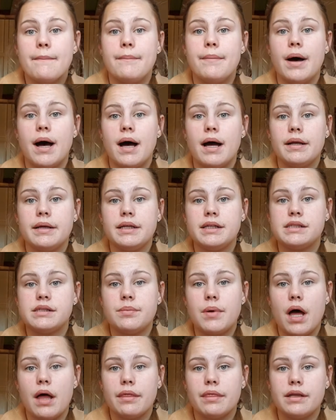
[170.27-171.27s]
But it's
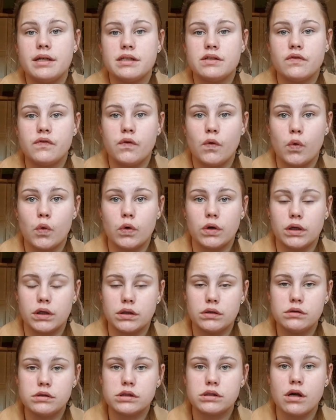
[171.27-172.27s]
about those four
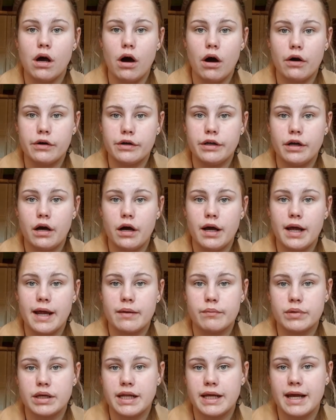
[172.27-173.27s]
girls: Aria,
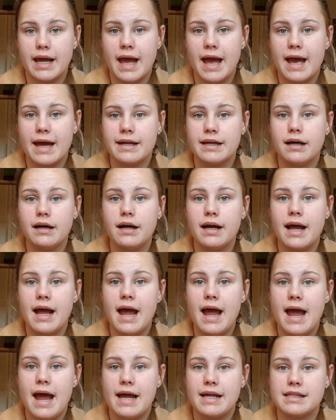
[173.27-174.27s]
Emily, Hannah,
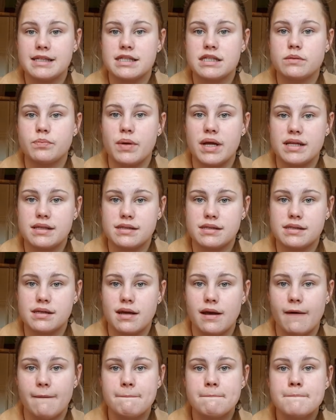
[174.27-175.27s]
and
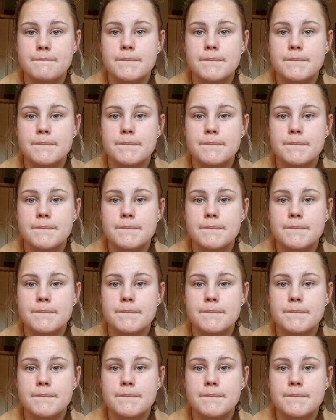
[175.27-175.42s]
Spencer.